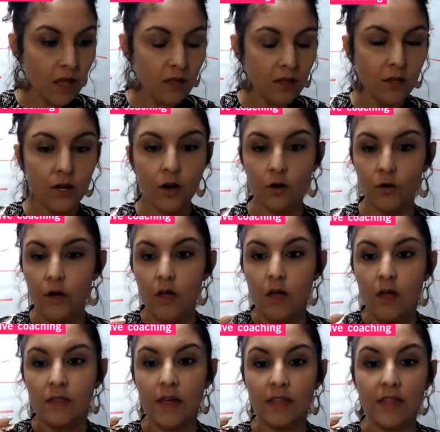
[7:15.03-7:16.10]
you know,
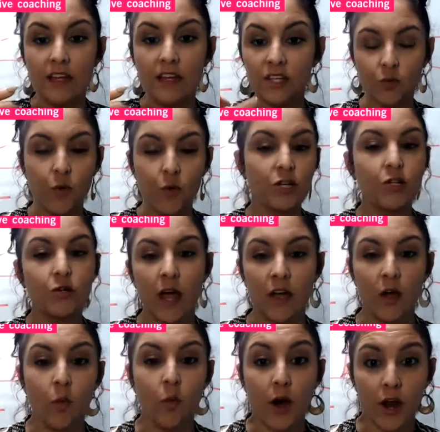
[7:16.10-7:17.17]
they just want to do
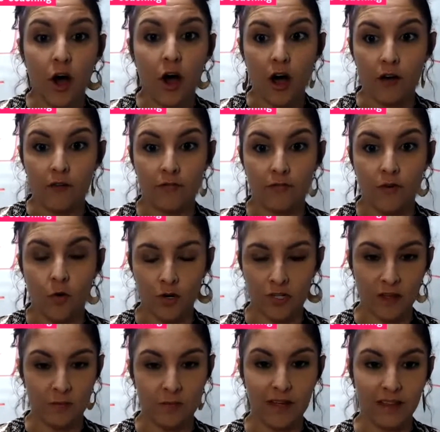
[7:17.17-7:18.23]
like a one-off or
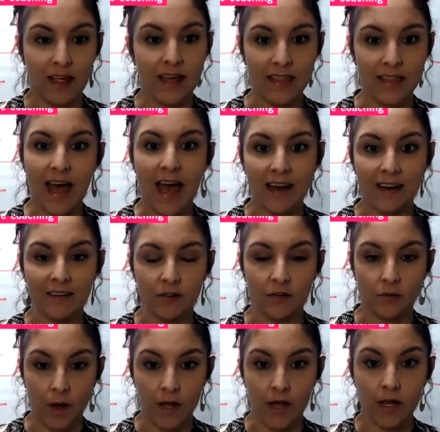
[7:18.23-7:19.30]
something like that,
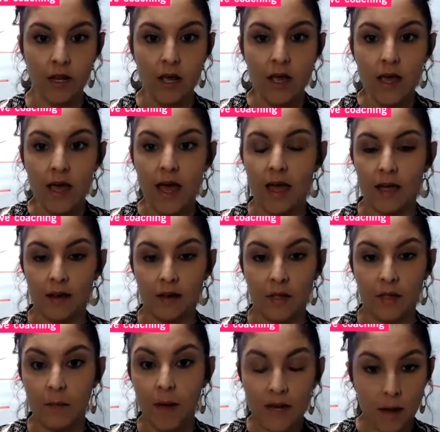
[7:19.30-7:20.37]
right? And
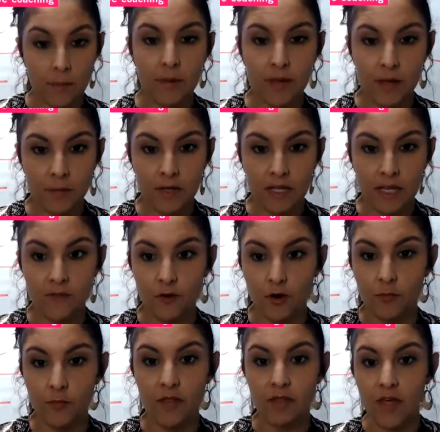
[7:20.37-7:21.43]
they might not be a
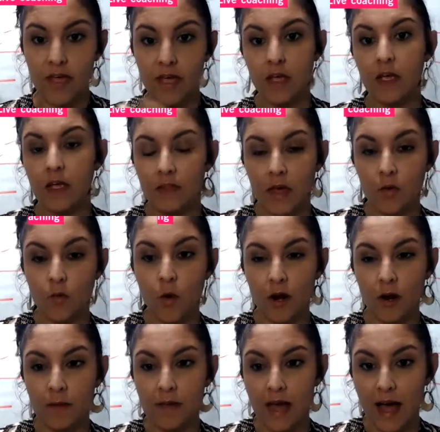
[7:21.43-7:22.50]
believer, but they
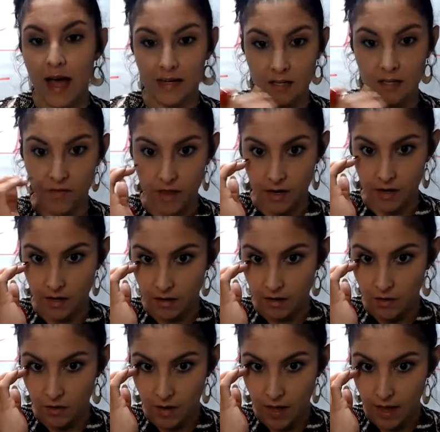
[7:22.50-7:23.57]
want to be activated,
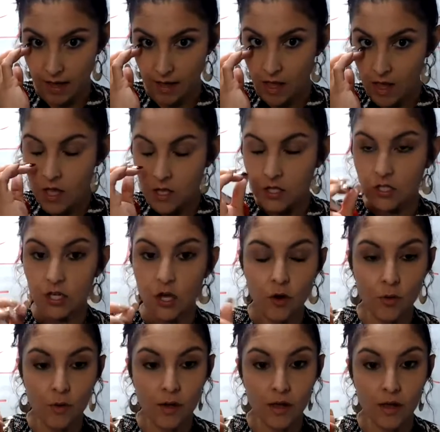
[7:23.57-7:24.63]
okay?
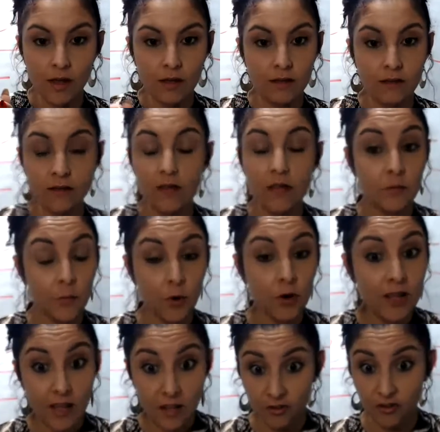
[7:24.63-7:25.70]
So it's
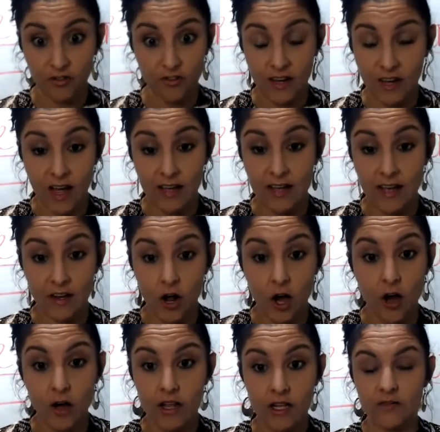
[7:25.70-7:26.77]
pretty interesting. I get an
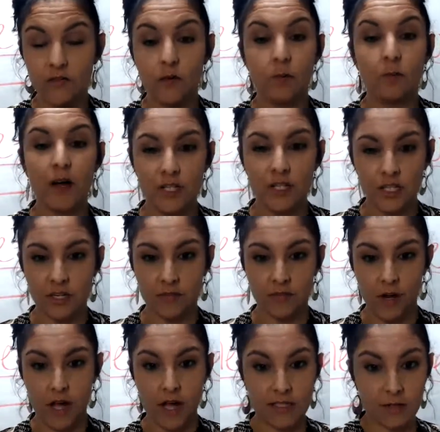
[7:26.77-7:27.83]
audience of a bunch of
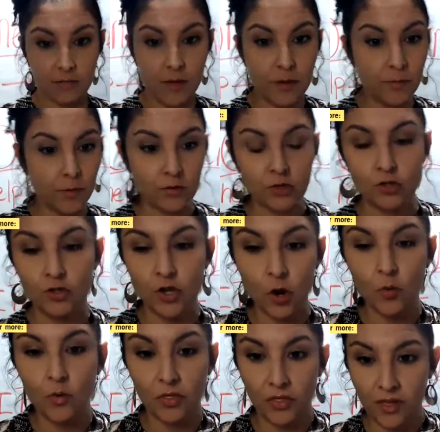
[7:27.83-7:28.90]
different kinds of people, so
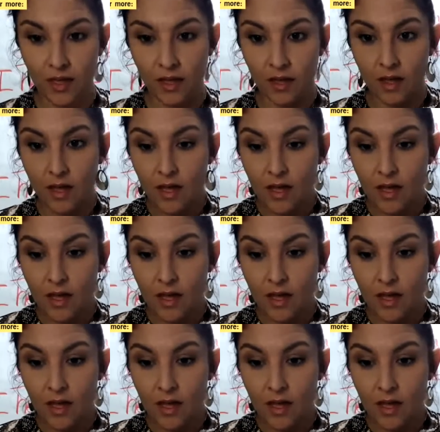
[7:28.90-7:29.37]
don't think